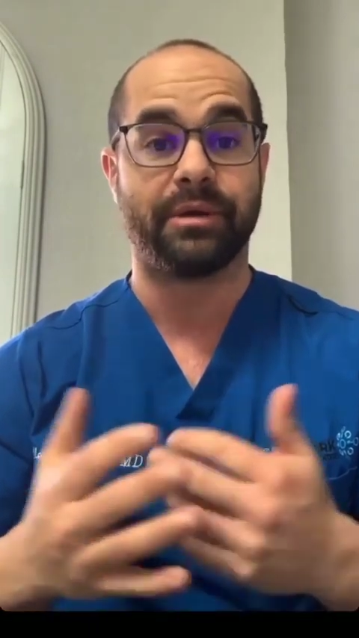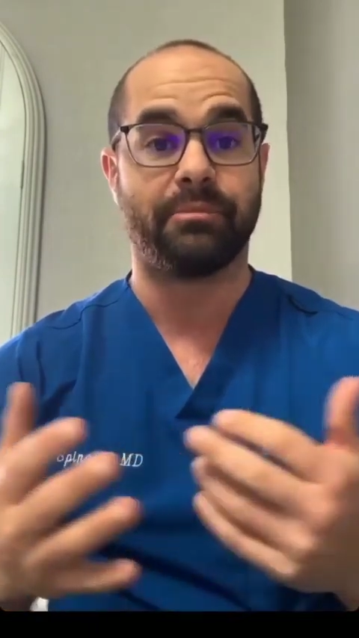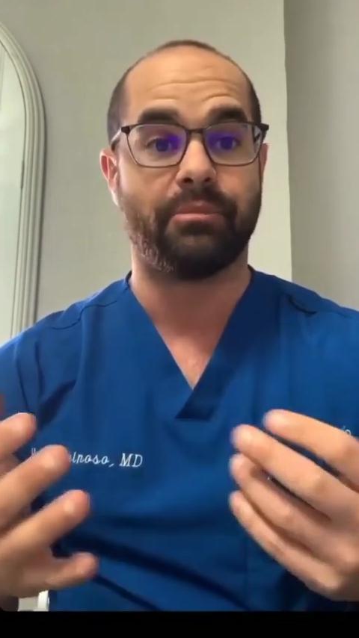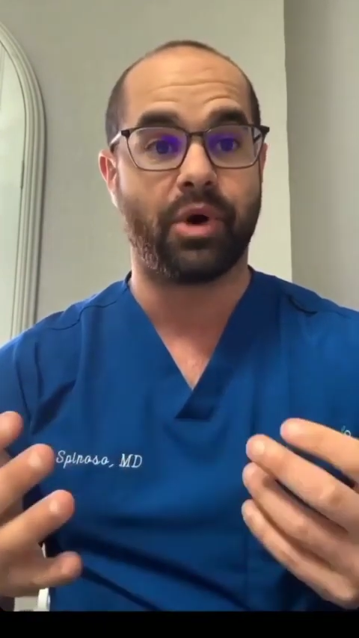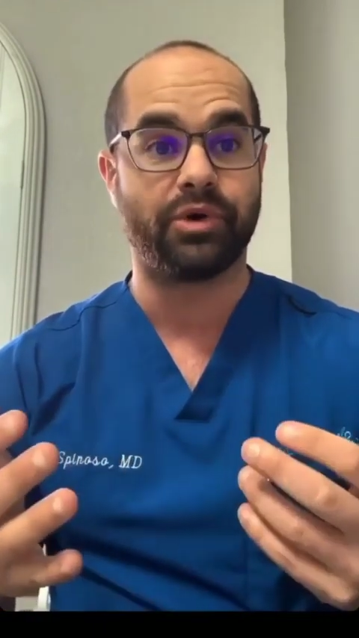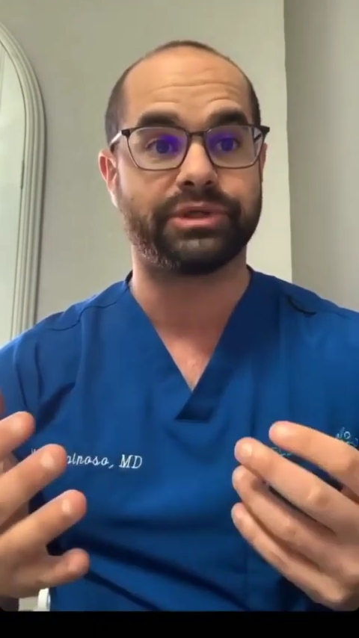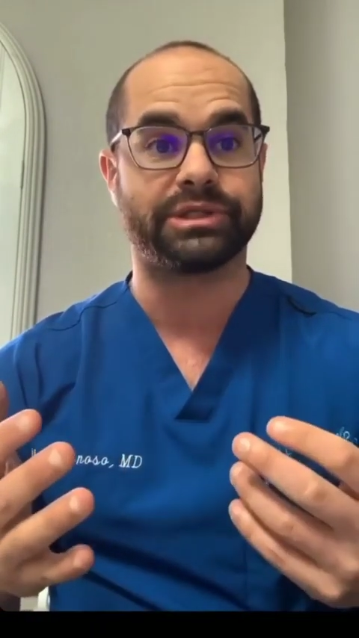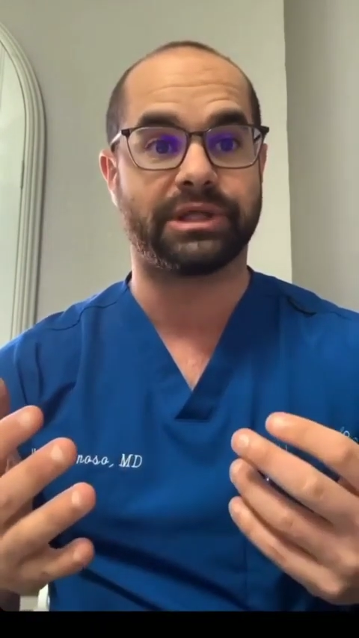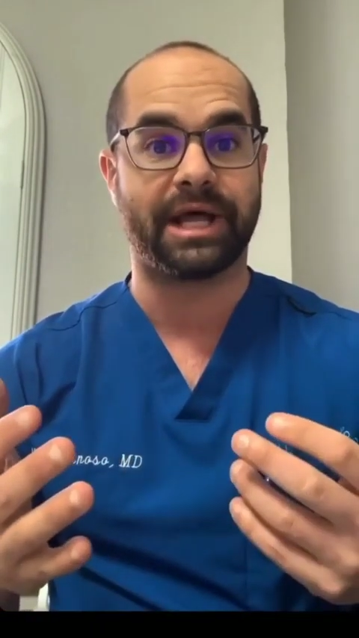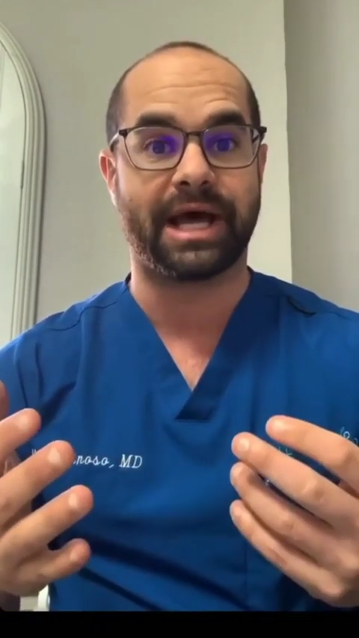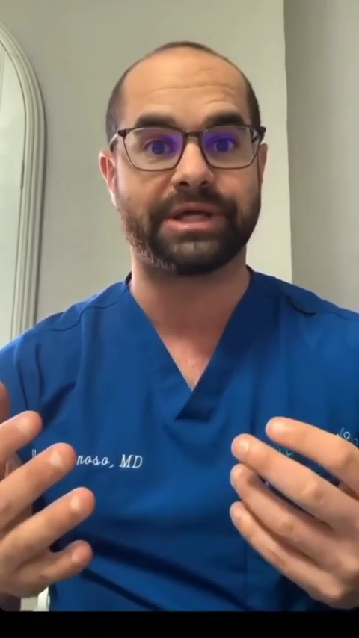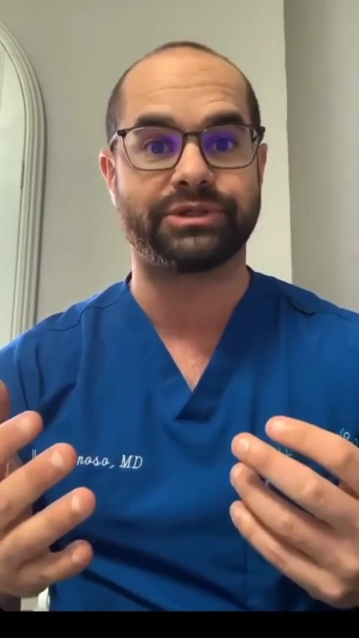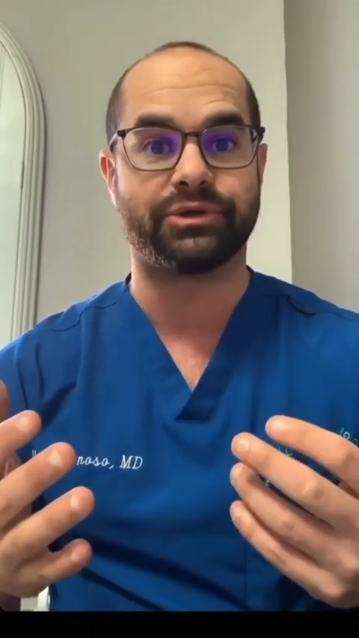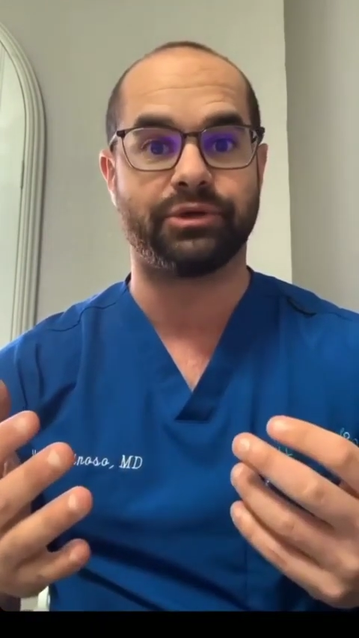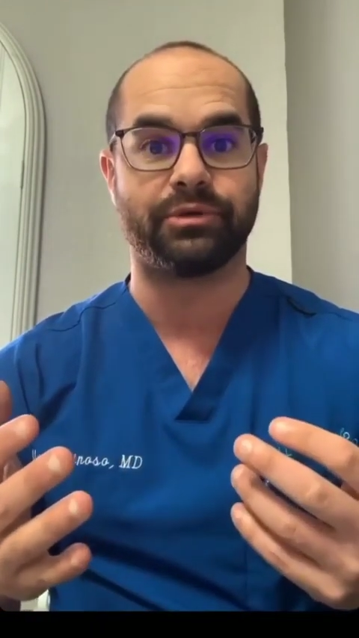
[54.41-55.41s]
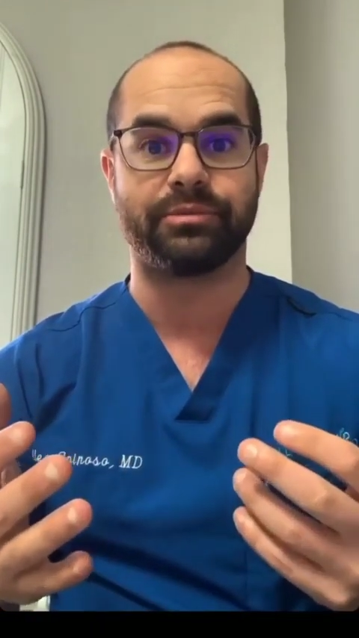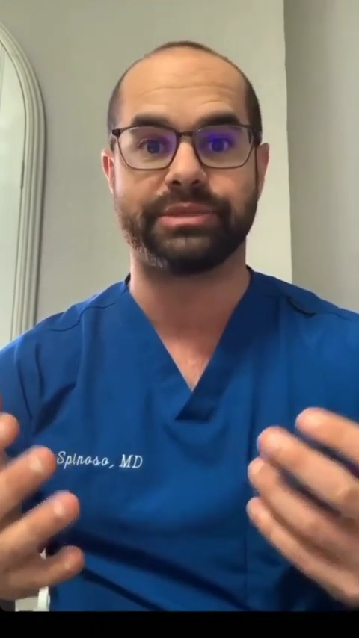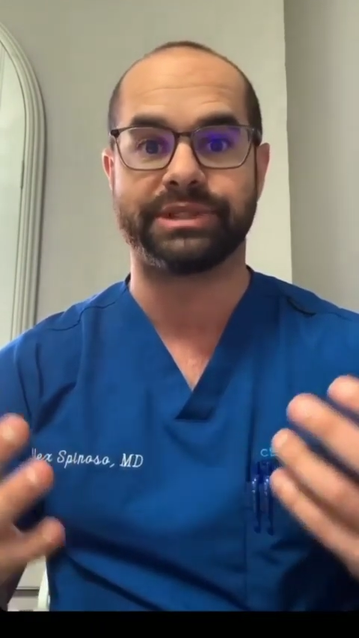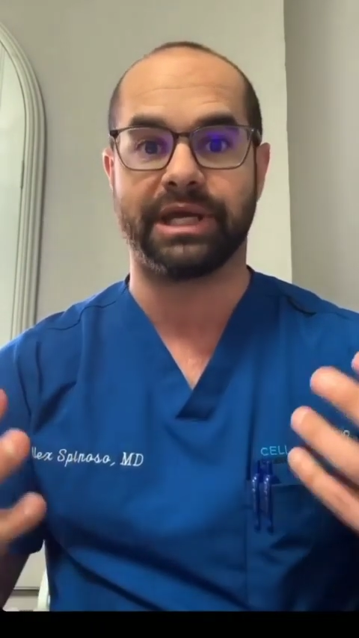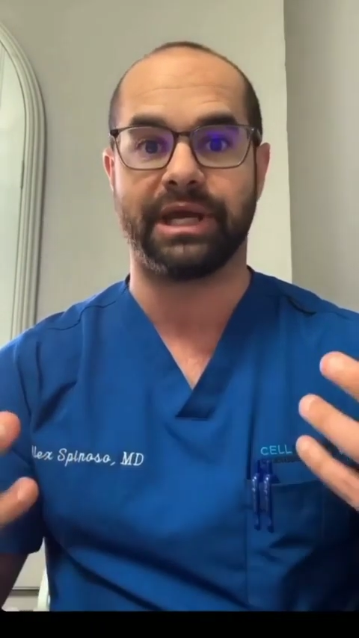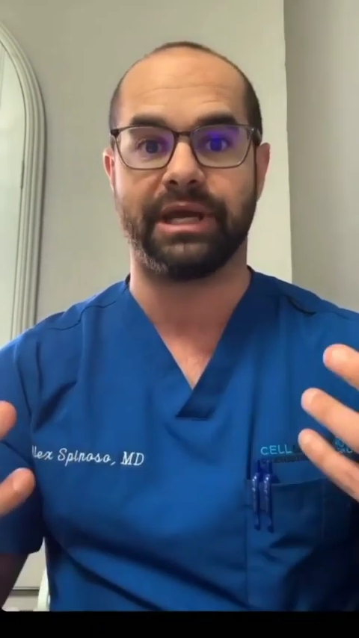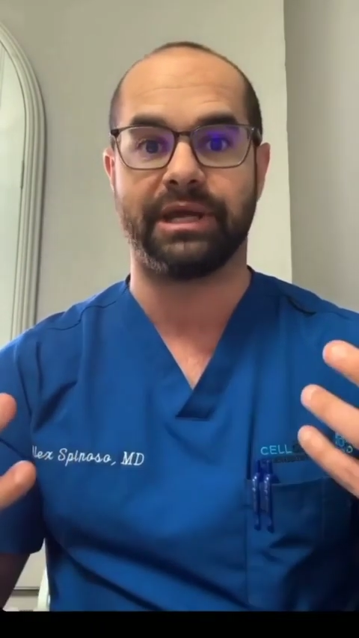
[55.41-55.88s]
Most
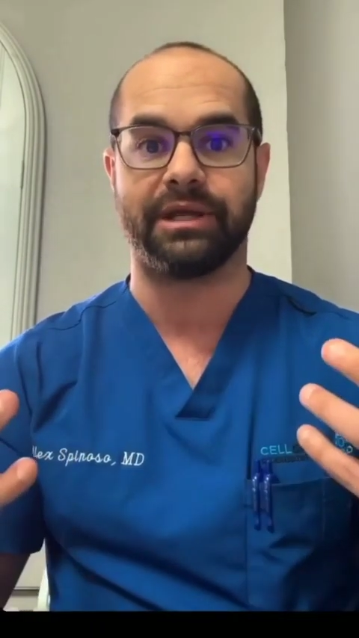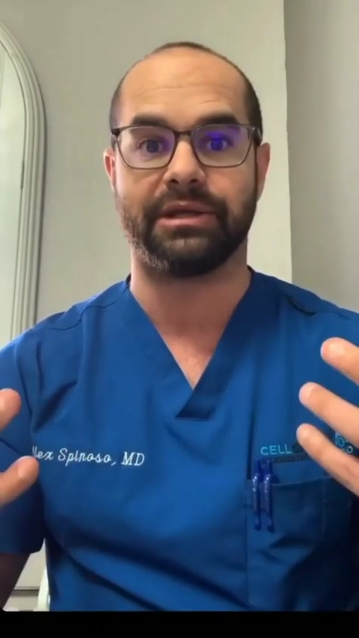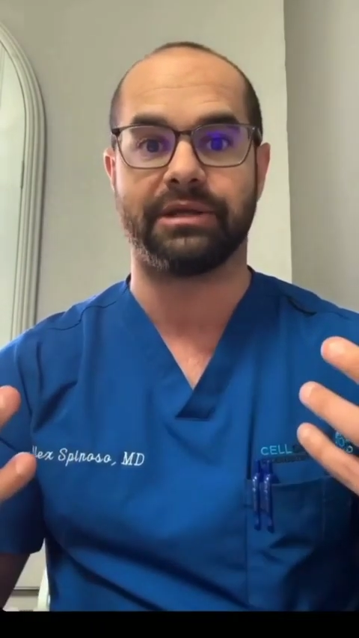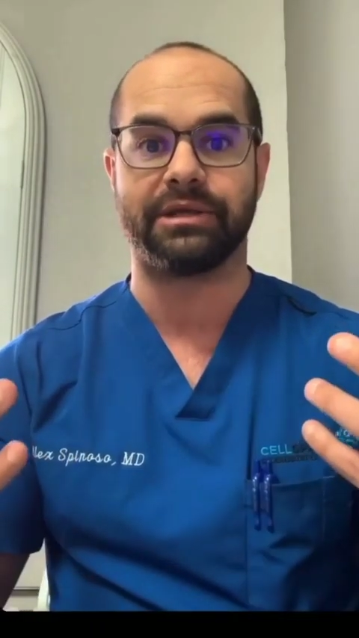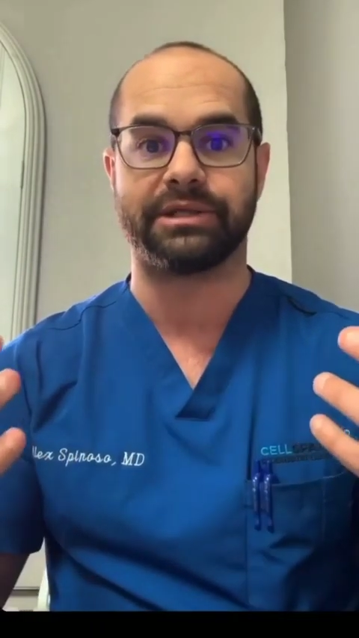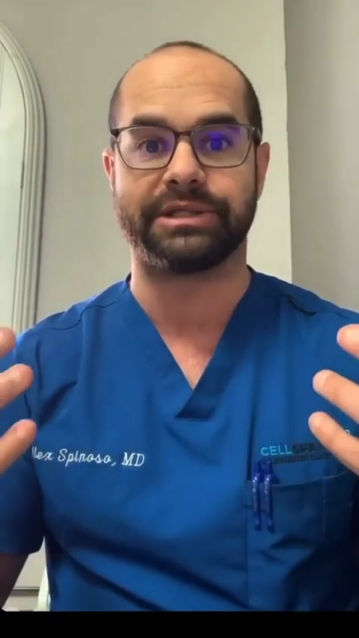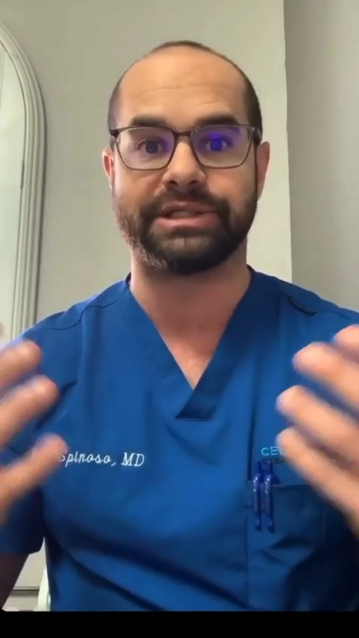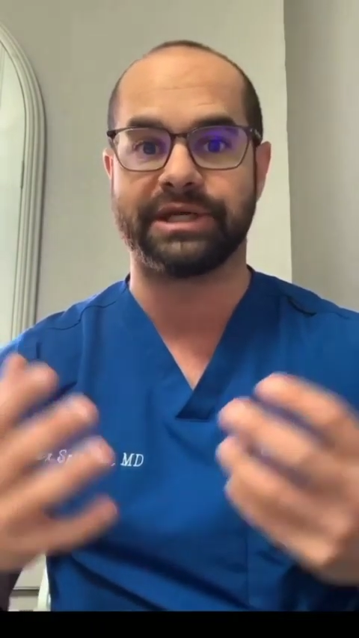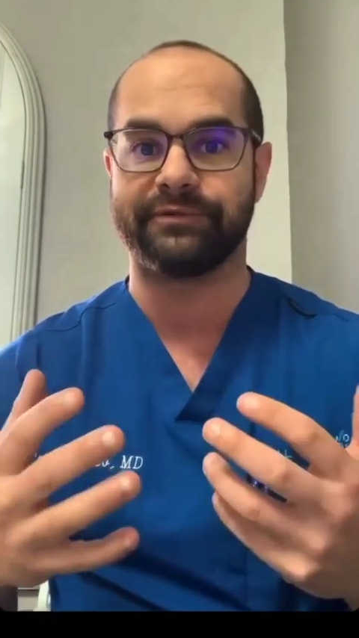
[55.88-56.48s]
classrooms in